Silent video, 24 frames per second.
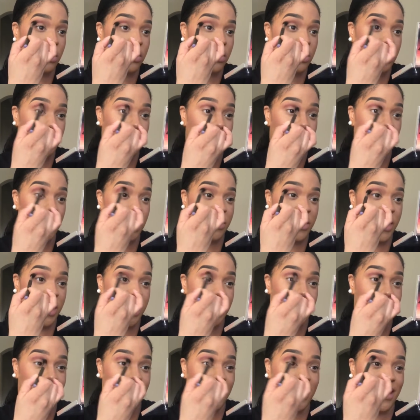Do you hear my
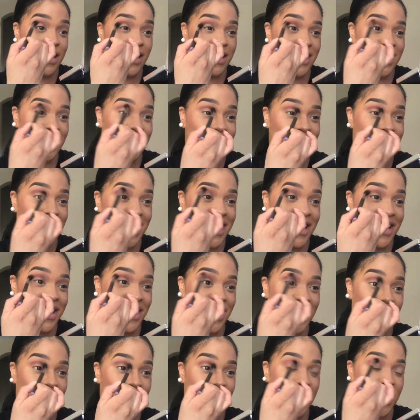kids in
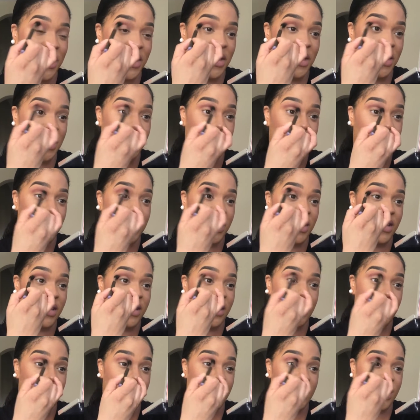there?
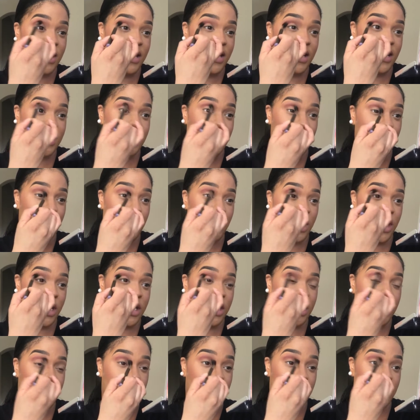Goodness, I hope they're
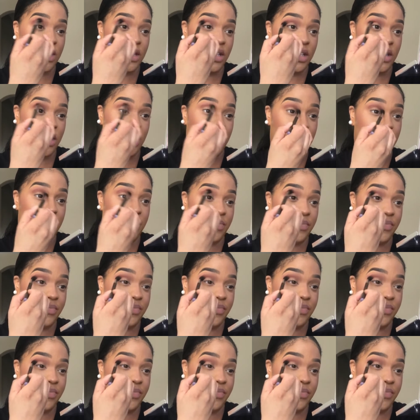not killing each other.